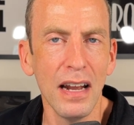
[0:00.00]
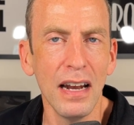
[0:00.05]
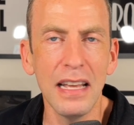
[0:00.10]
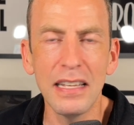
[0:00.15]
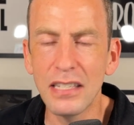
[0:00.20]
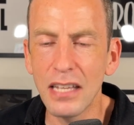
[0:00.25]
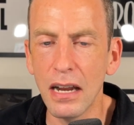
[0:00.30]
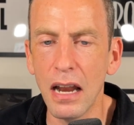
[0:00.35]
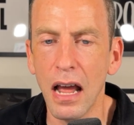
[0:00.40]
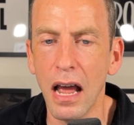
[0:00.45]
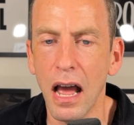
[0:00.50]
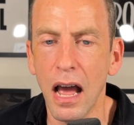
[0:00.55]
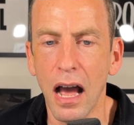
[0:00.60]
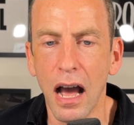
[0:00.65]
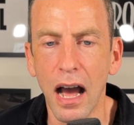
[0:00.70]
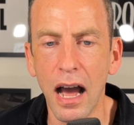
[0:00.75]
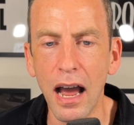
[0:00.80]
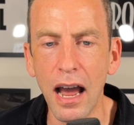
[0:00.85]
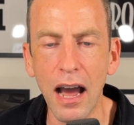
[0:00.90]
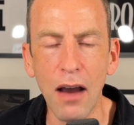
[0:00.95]
Listen,
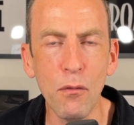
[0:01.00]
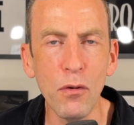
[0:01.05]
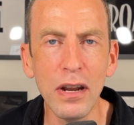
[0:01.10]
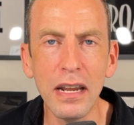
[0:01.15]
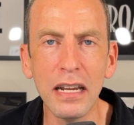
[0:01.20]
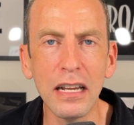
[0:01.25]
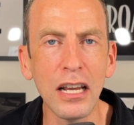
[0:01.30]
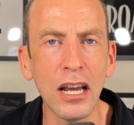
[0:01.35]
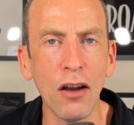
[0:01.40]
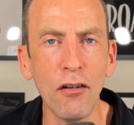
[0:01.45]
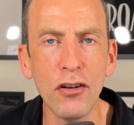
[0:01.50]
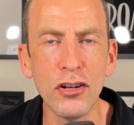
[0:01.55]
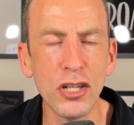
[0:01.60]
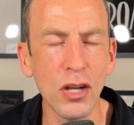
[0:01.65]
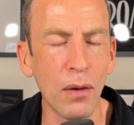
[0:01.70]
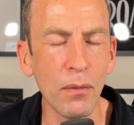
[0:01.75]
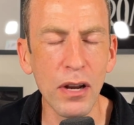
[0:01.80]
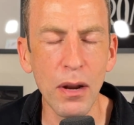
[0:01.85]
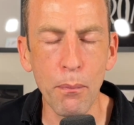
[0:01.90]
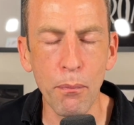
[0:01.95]
I, I want to
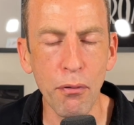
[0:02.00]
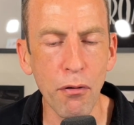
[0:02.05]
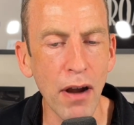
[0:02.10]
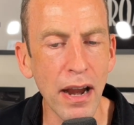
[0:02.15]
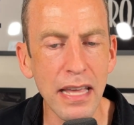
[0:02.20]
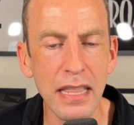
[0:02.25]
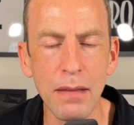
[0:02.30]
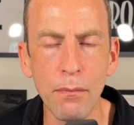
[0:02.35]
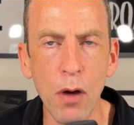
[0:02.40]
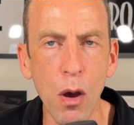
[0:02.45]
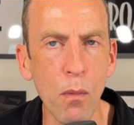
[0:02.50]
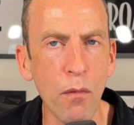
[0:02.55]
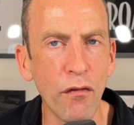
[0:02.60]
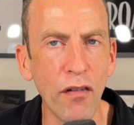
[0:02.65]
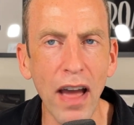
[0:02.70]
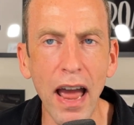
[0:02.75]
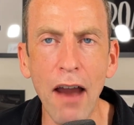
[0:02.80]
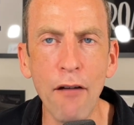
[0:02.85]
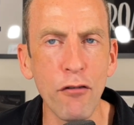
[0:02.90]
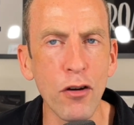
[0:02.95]
encourage you. I'm going to pray in the
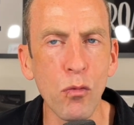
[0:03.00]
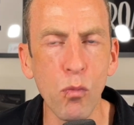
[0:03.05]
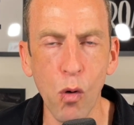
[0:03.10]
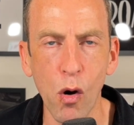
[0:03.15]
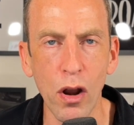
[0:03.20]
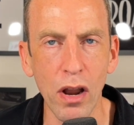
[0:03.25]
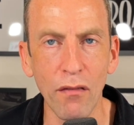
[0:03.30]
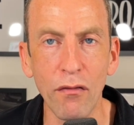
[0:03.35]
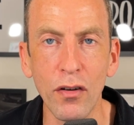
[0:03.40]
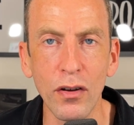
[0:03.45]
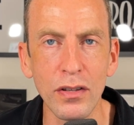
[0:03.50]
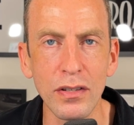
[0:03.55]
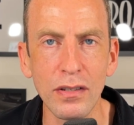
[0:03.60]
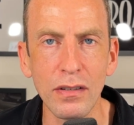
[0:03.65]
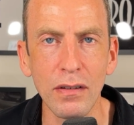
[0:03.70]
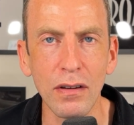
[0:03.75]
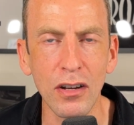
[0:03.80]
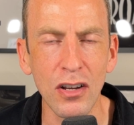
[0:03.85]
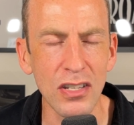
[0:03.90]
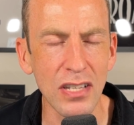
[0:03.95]
moment for every one of
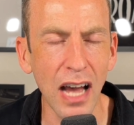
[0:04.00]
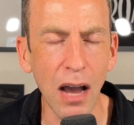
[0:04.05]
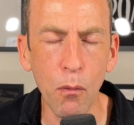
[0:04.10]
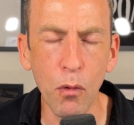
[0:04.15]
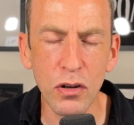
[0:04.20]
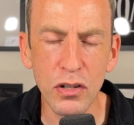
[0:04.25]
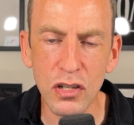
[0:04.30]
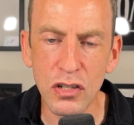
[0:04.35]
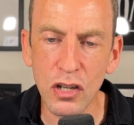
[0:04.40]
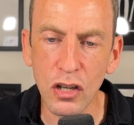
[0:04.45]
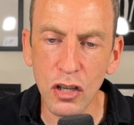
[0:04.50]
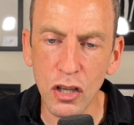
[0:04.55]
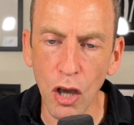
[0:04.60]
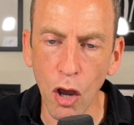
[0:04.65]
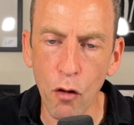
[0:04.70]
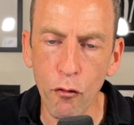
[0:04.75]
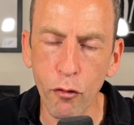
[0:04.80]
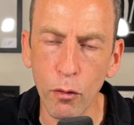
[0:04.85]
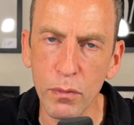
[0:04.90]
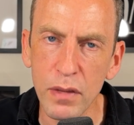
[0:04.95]
us because I want us to
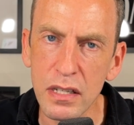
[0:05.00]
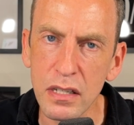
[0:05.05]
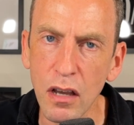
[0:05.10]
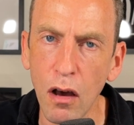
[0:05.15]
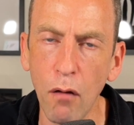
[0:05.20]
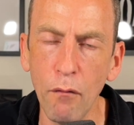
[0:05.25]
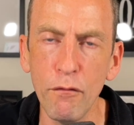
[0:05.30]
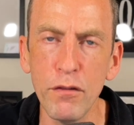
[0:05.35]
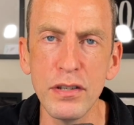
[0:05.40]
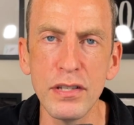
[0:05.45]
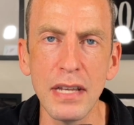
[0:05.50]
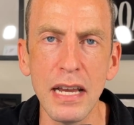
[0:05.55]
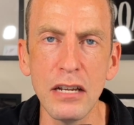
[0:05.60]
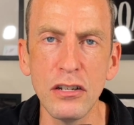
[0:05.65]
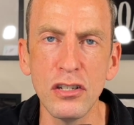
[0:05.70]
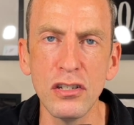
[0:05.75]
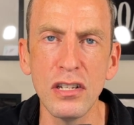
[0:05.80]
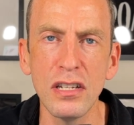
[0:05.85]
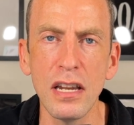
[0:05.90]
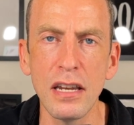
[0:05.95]
go from this
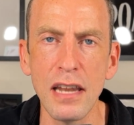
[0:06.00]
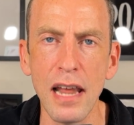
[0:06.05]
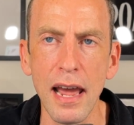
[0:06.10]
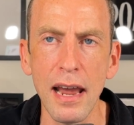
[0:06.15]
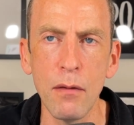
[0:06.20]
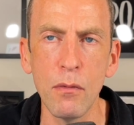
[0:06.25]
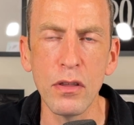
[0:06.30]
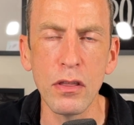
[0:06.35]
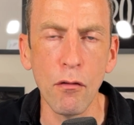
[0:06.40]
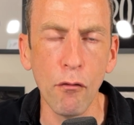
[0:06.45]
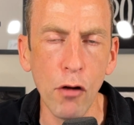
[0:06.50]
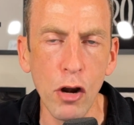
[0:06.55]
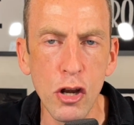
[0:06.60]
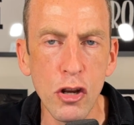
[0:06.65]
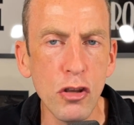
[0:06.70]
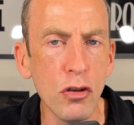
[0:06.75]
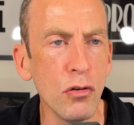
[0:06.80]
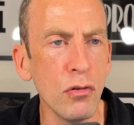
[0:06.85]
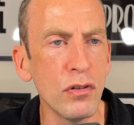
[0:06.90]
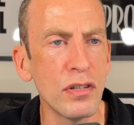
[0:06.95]
conversation today with a
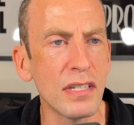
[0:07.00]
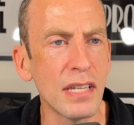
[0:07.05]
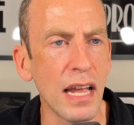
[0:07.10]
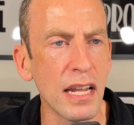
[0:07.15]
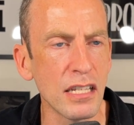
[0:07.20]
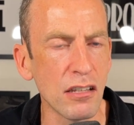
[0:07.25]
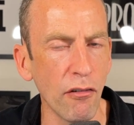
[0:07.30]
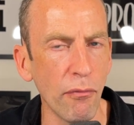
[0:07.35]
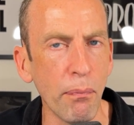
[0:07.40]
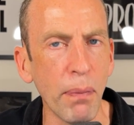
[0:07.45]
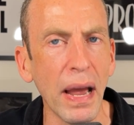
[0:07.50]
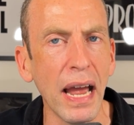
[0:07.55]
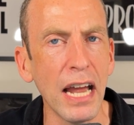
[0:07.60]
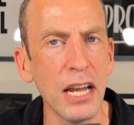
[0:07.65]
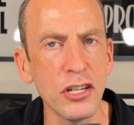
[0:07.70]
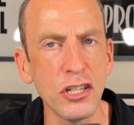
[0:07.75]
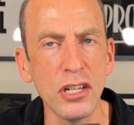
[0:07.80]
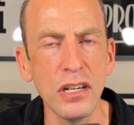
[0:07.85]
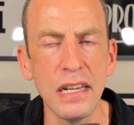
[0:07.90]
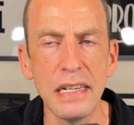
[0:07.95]
renewed sense of
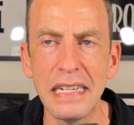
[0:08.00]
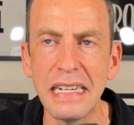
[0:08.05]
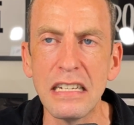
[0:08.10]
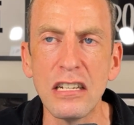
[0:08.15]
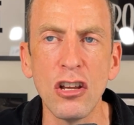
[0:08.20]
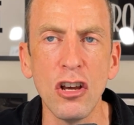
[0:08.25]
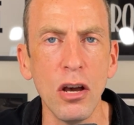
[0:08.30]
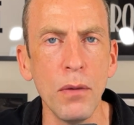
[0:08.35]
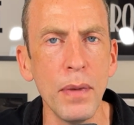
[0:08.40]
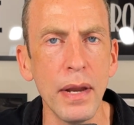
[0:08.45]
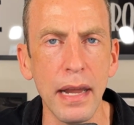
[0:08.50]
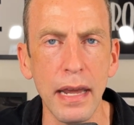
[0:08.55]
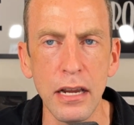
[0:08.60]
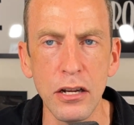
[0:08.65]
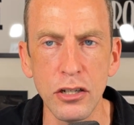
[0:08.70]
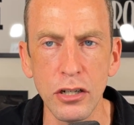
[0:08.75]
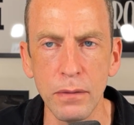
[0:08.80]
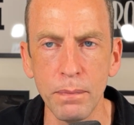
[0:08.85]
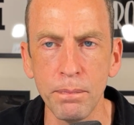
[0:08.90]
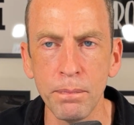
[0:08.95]
passion and
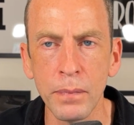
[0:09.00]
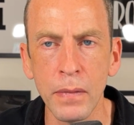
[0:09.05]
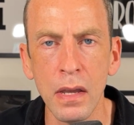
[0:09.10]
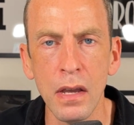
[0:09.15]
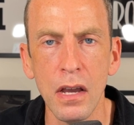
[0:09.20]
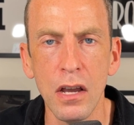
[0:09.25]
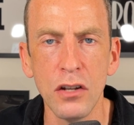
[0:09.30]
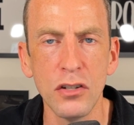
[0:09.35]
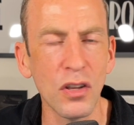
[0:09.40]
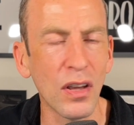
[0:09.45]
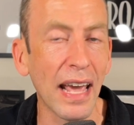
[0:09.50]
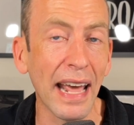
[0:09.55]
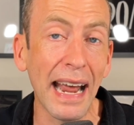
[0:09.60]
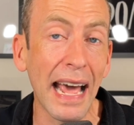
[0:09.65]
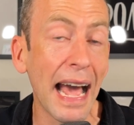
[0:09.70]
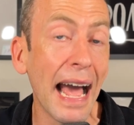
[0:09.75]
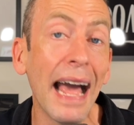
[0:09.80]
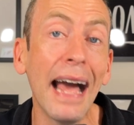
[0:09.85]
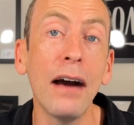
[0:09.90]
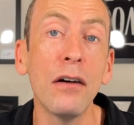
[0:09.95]
determination to get
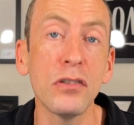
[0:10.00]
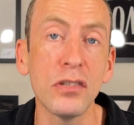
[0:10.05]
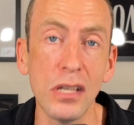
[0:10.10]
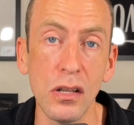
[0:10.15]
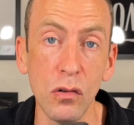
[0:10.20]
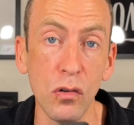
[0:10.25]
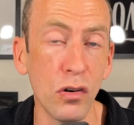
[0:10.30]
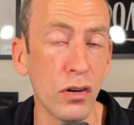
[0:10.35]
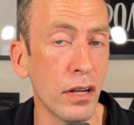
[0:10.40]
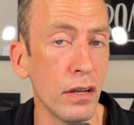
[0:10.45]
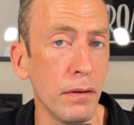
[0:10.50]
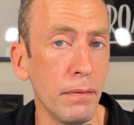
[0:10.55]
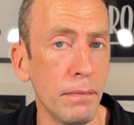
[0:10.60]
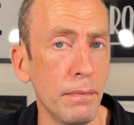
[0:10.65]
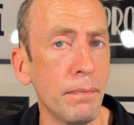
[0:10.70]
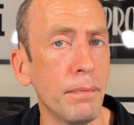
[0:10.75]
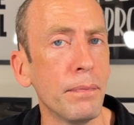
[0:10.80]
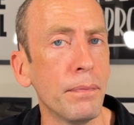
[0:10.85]
our house in order,